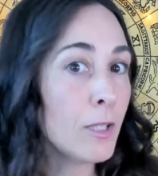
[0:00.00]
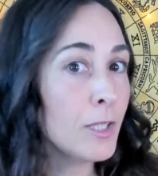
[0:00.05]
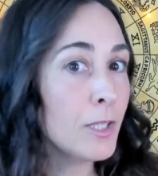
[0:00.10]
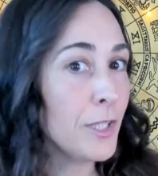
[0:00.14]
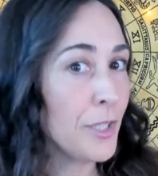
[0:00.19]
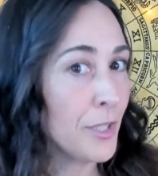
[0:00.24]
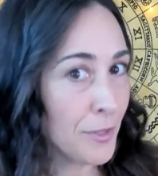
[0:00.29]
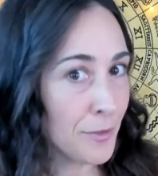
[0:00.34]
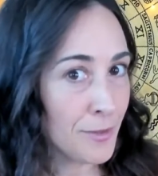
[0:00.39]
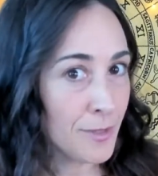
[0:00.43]

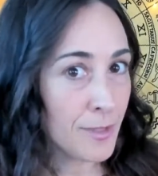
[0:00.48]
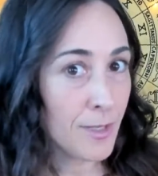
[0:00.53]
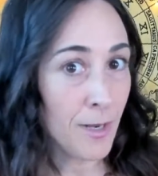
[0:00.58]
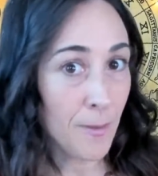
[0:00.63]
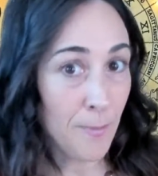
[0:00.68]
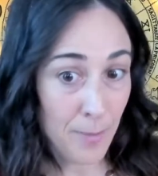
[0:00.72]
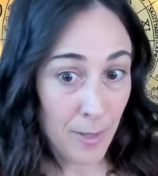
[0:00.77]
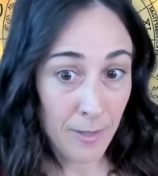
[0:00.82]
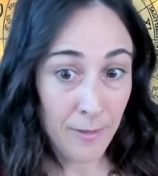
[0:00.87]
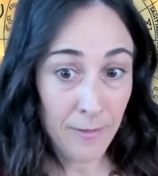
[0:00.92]
Leos can
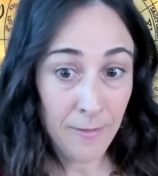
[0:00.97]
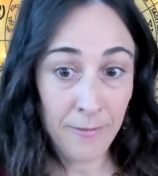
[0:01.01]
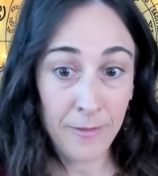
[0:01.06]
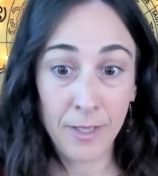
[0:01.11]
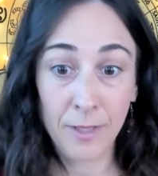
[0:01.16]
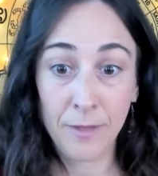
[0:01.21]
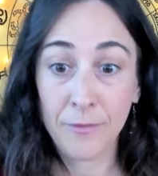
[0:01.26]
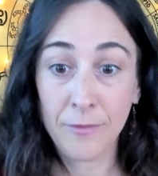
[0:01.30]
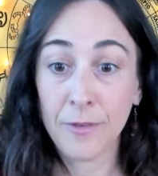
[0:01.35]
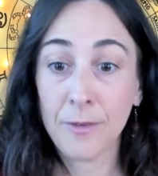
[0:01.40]

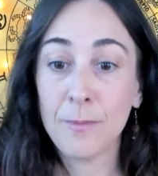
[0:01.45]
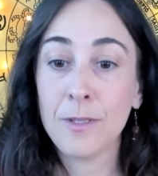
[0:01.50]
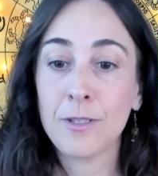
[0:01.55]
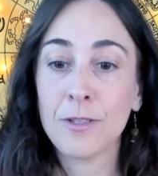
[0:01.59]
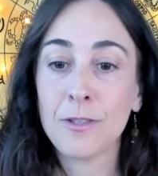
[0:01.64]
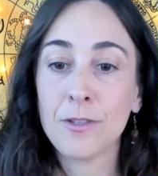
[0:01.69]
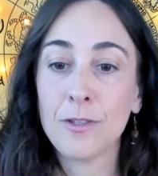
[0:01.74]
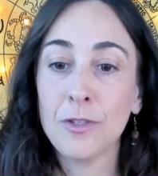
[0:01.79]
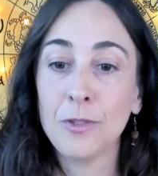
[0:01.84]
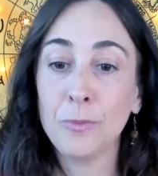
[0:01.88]
benefit from
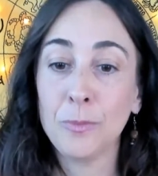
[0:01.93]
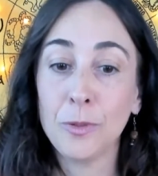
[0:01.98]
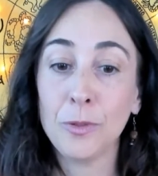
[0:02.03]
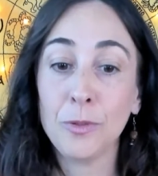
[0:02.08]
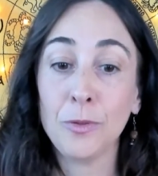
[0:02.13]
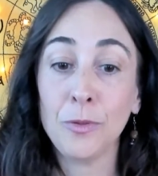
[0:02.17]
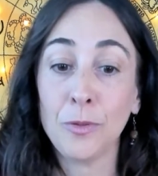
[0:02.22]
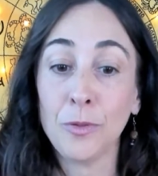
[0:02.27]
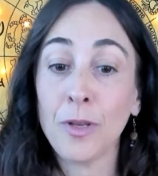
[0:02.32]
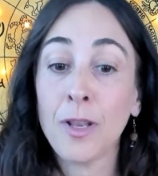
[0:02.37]
this new
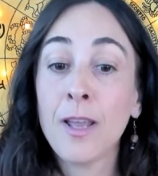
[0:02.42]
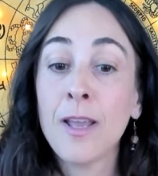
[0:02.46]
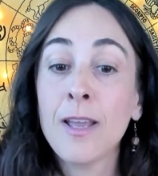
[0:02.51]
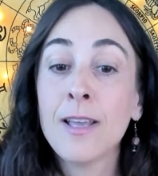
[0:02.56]
moon.